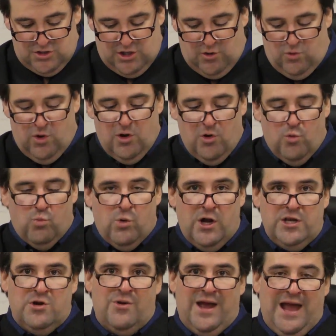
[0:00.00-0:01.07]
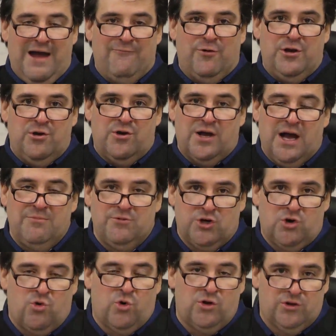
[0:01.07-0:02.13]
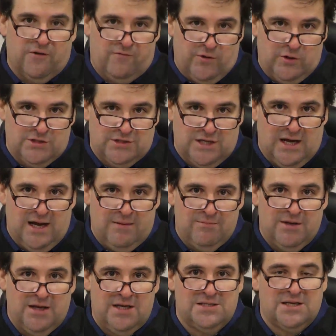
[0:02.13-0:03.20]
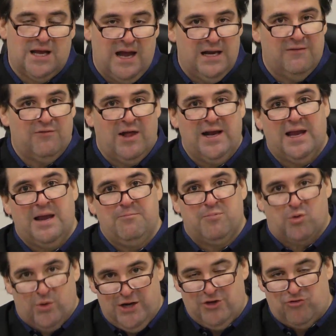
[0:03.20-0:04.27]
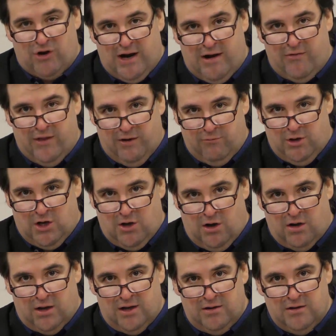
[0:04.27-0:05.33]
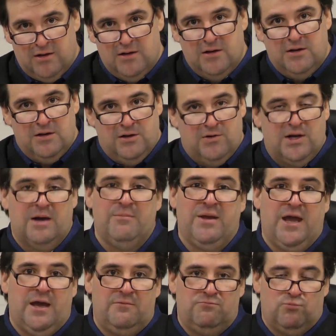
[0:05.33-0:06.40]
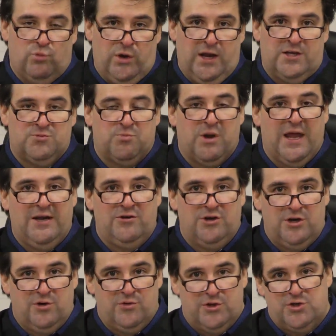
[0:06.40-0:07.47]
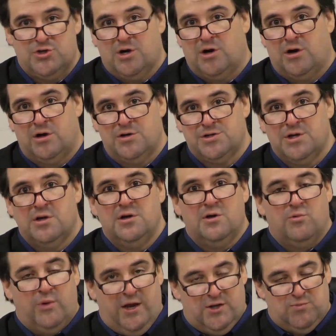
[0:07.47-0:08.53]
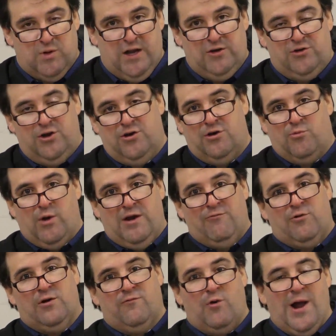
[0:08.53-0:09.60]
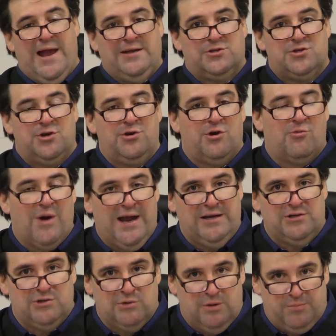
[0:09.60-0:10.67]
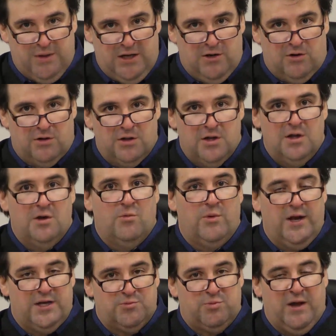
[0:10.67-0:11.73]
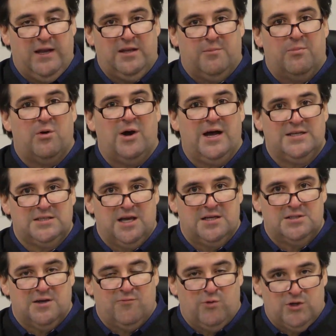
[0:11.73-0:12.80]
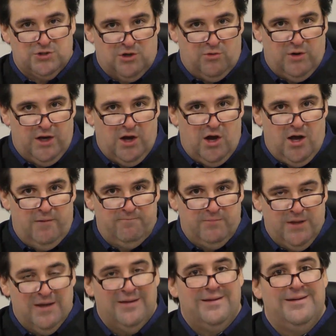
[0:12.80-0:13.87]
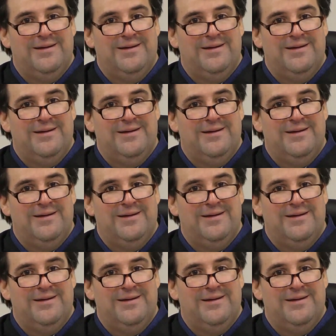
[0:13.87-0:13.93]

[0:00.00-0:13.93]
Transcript: So what you have when you come to court the first time is kind of like a pre-trial that we call it. You come in, we explain to you the charge, we explain to you your waiver of rights, your right to appeal, we explain the process of what's going on,